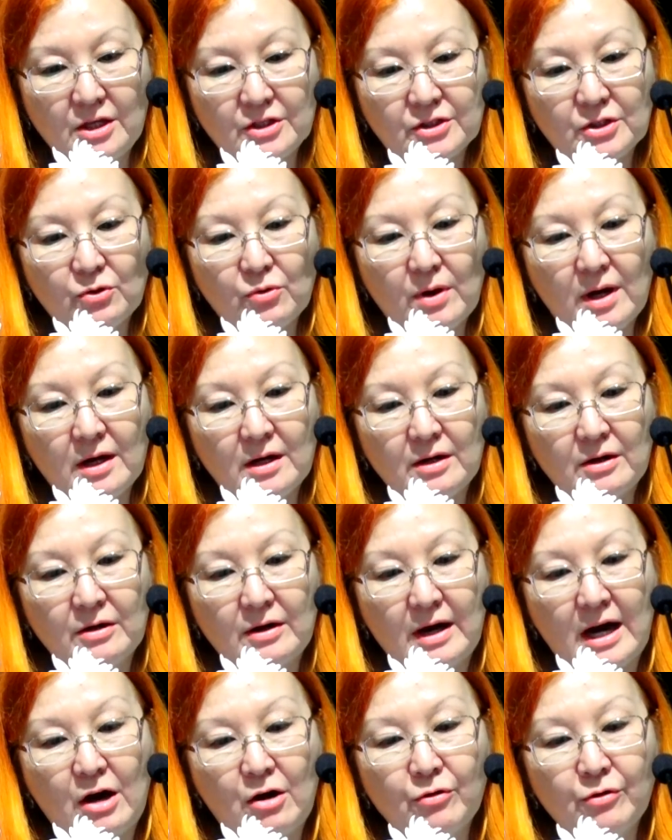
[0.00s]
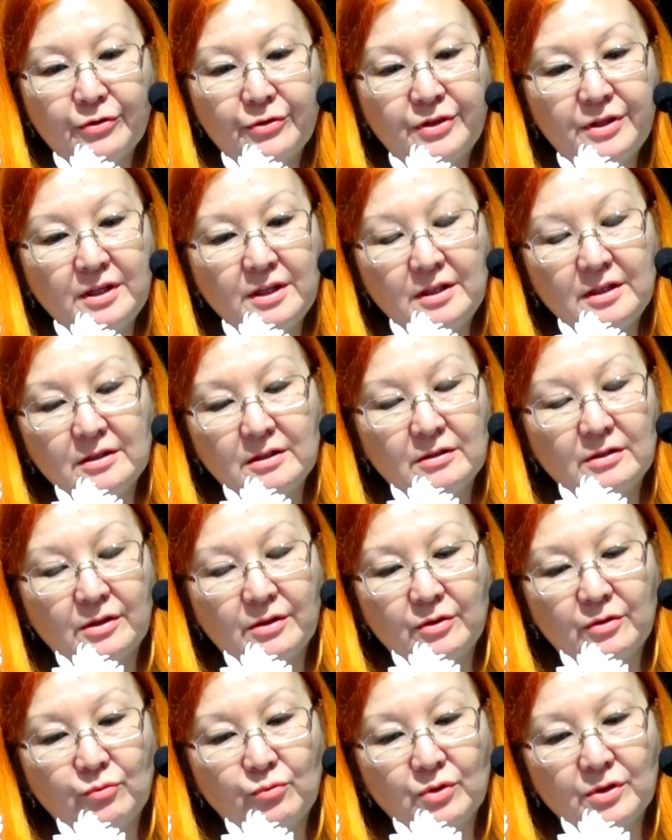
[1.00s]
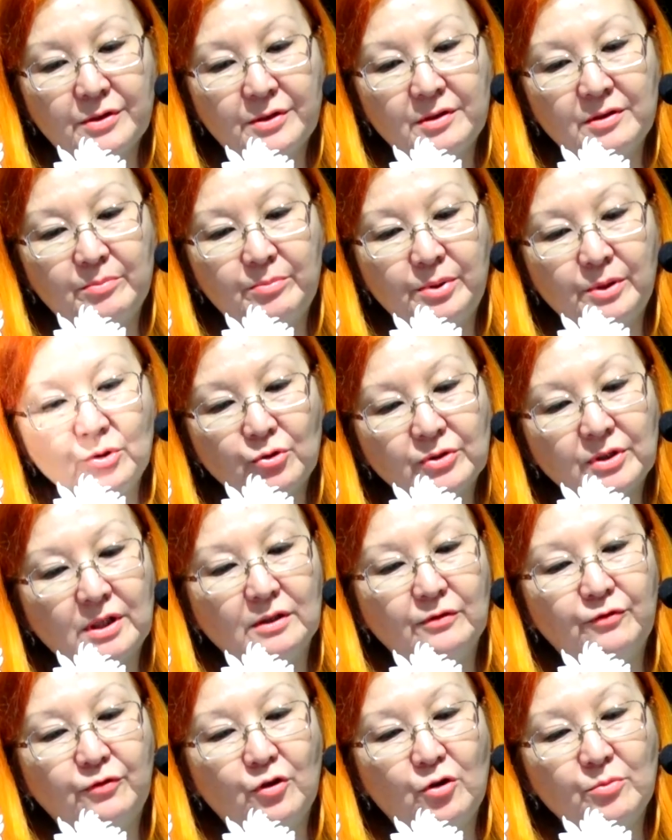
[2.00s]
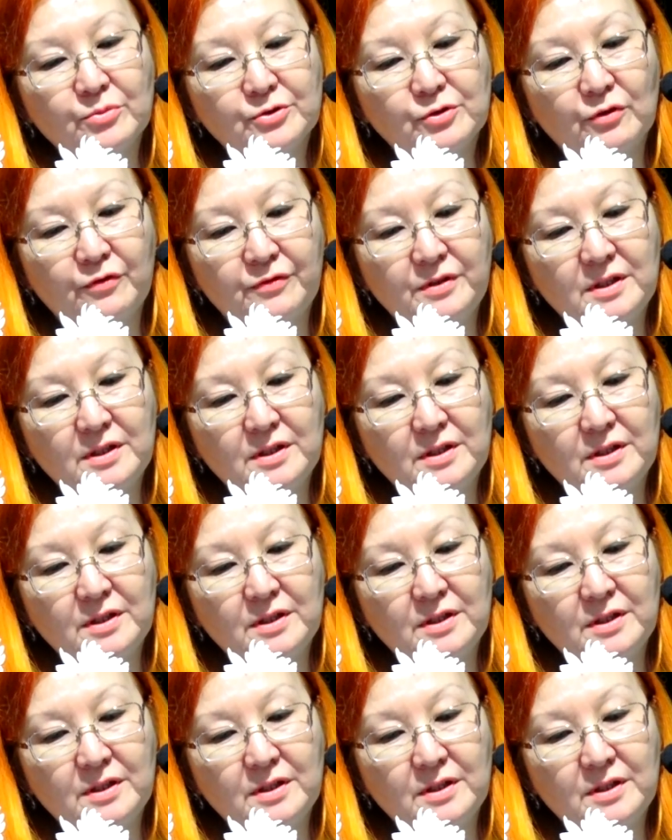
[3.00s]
So how were the plural forms of